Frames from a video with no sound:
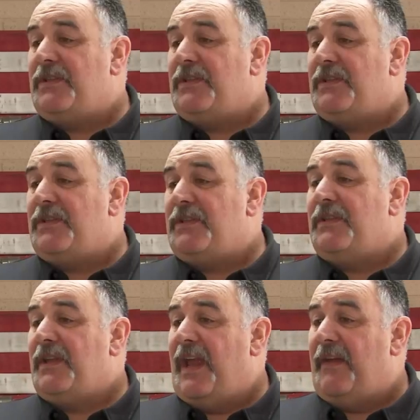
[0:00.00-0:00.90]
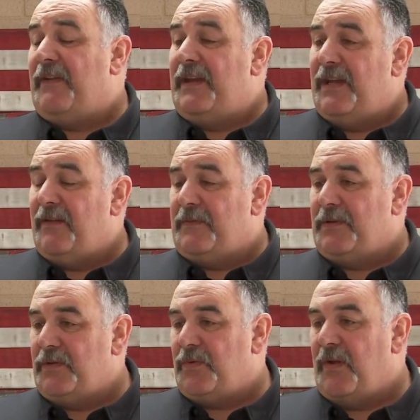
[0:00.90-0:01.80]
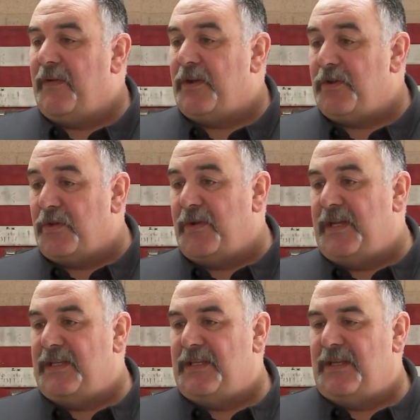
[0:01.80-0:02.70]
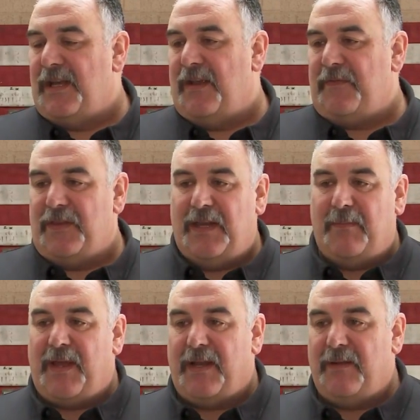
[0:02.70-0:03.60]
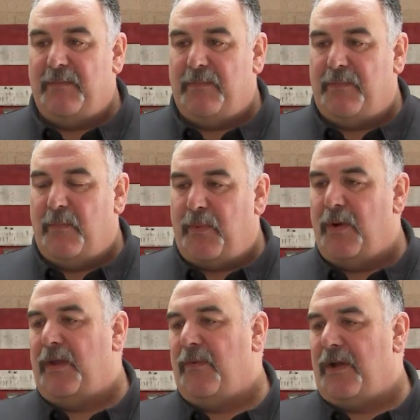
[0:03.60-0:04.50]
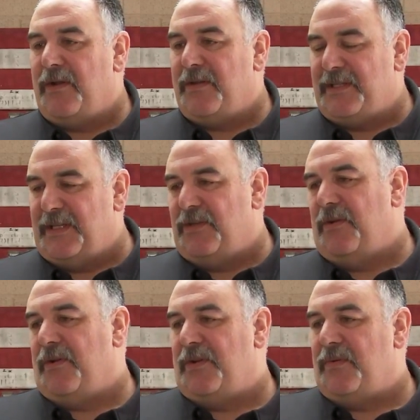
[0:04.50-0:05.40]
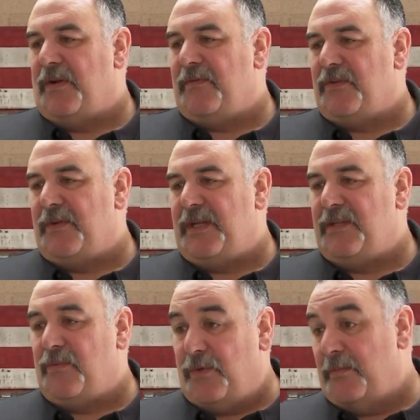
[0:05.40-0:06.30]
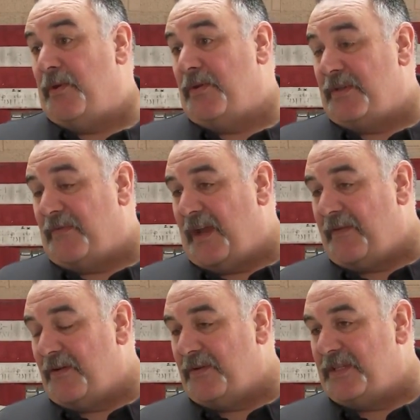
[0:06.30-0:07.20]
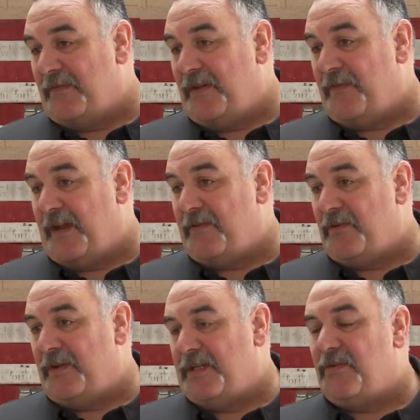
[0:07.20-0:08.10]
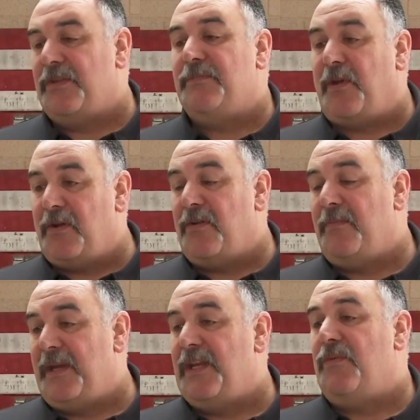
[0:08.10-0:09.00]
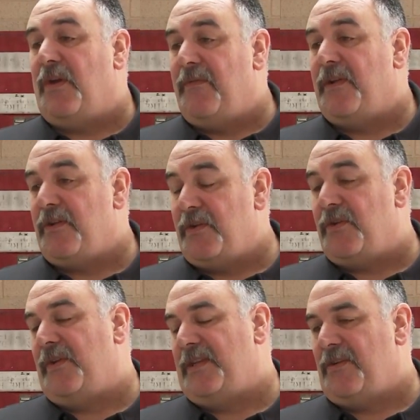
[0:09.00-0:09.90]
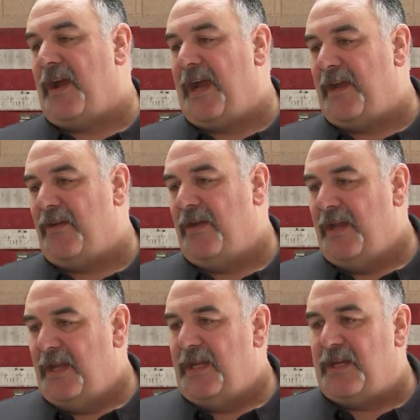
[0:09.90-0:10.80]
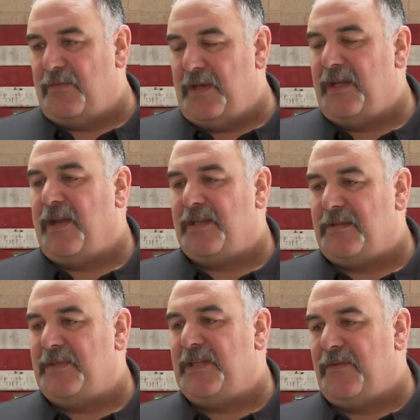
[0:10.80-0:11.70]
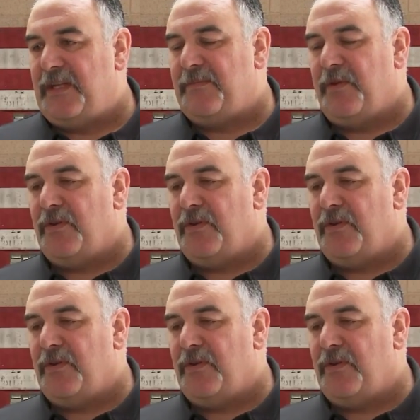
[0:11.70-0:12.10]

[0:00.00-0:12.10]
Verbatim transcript: sparklers have a heat up to 1200 degrees. Now, if you think about it, boiling water is at 212 degrees, wood burns at 575 degrees, so a sparkler being 1200 degrees or higher can really cause some serious